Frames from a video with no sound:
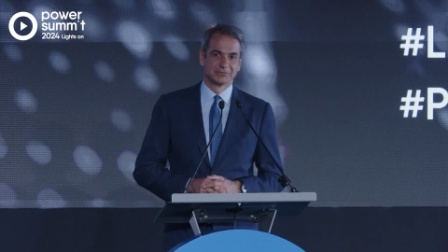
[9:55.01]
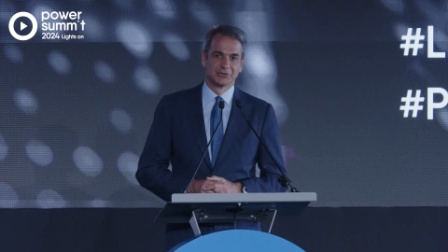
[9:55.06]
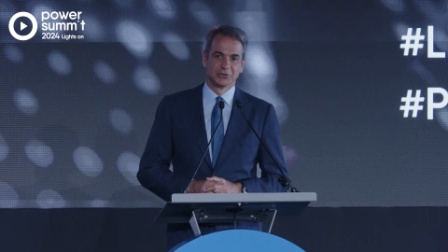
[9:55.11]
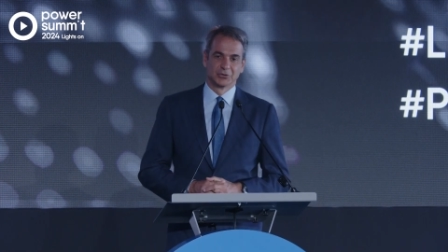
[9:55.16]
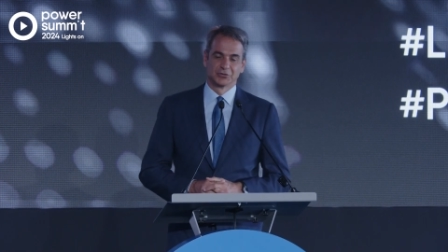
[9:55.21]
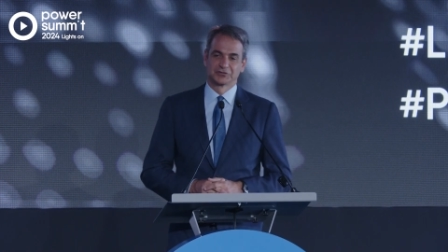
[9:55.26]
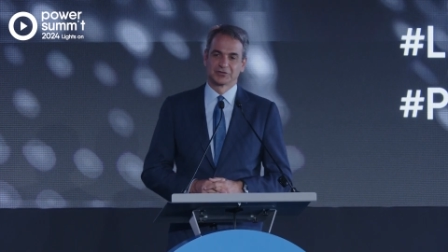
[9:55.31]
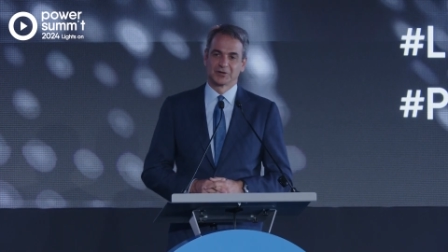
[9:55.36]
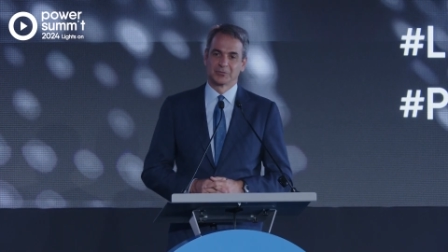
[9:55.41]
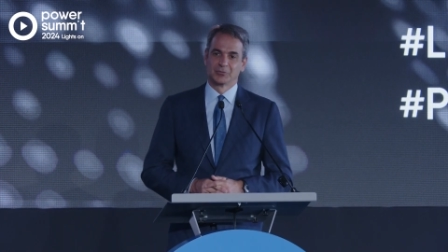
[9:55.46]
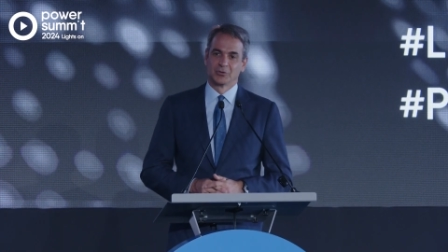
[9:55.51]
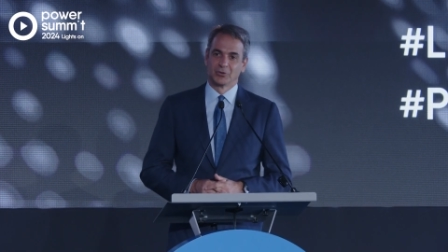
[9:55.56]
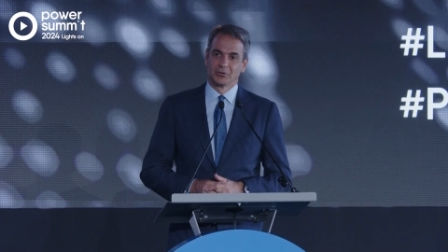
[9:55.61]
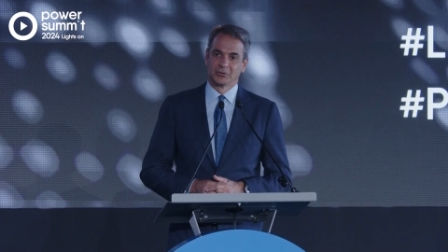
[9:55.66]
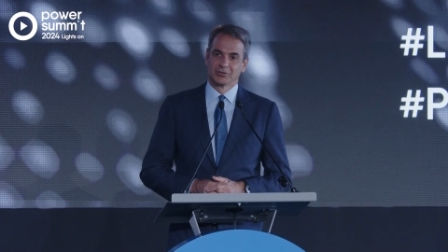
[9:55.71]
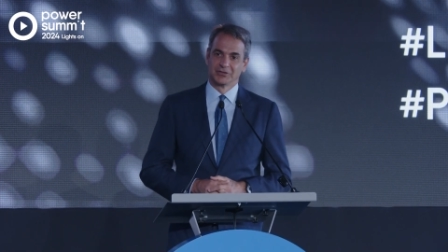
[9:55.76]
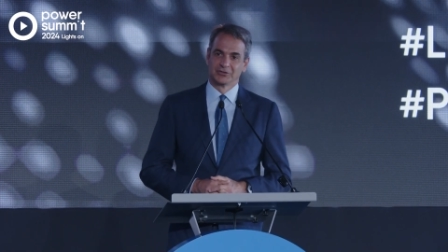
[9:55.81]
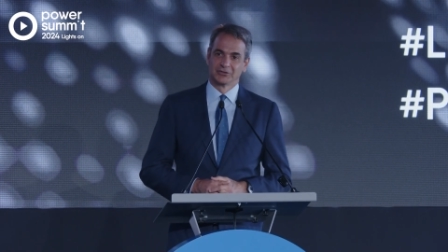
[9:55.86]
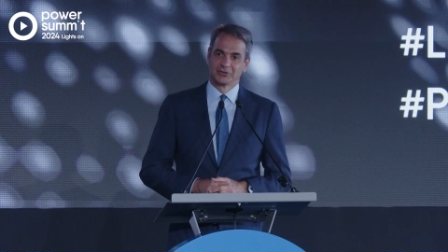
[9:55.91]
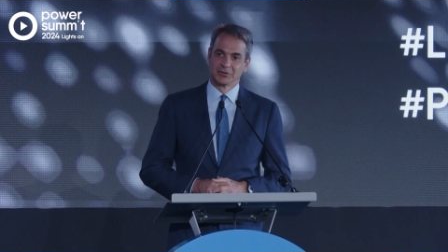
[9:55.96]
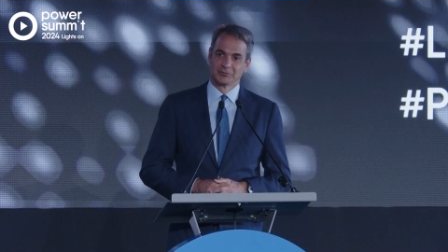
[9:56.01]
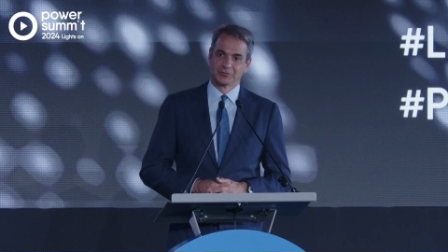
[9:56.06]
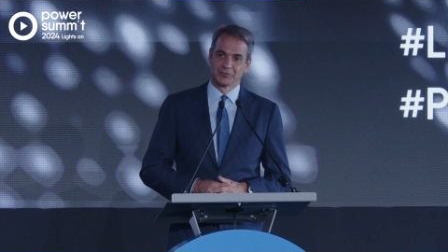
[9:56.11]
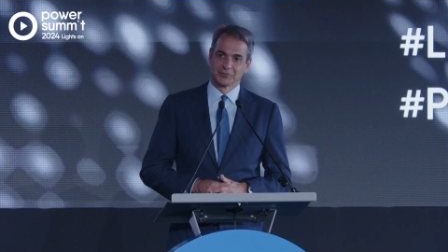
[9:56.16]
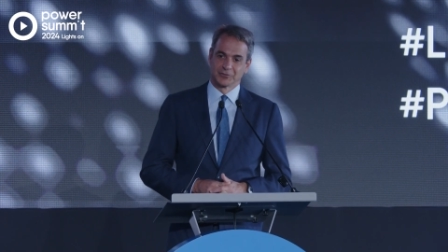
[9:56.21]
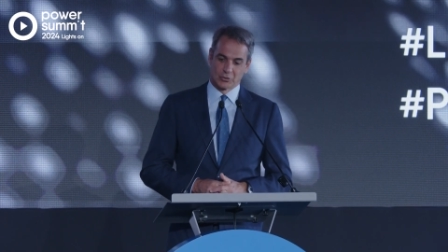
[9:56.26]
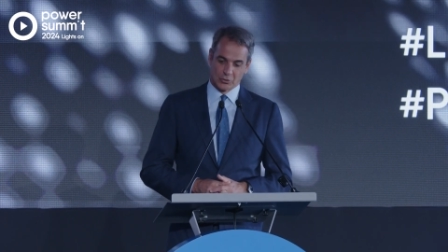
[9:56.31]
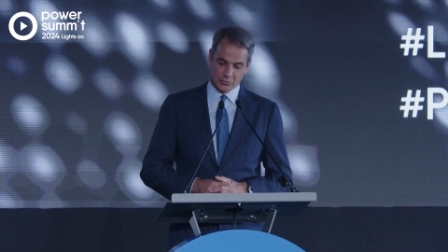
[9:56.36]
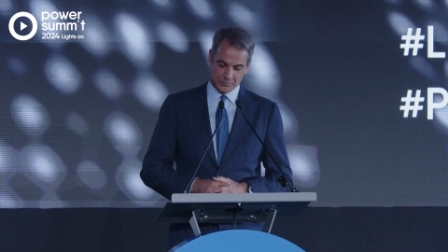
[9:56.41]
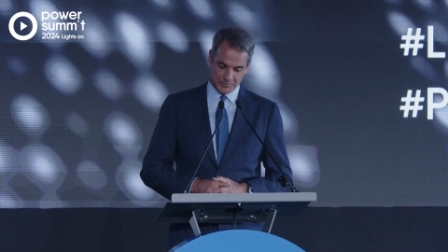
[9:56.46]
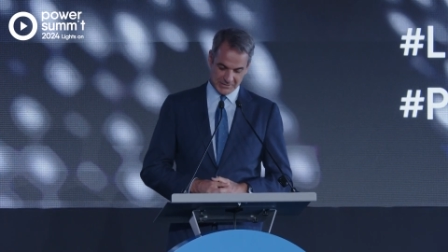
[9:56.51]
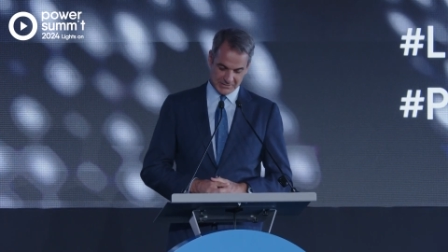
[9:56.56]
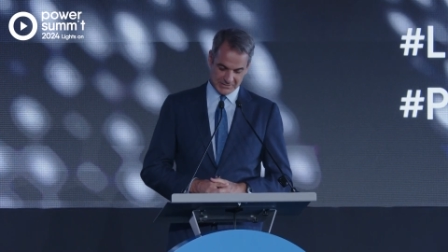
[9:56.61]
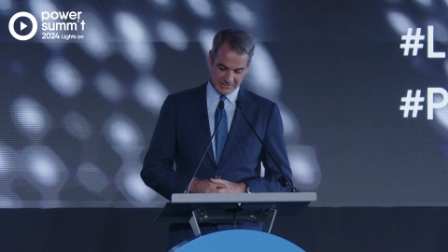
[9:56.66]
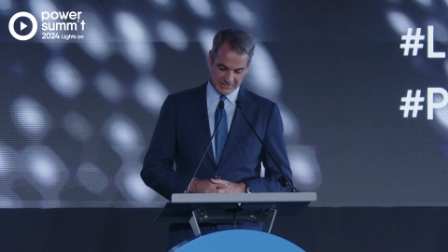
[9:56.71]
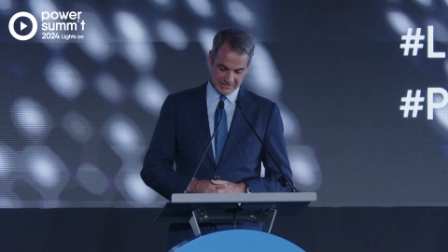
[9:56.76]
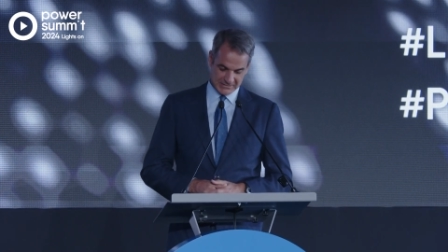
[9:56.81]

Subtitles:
some role in terms of coping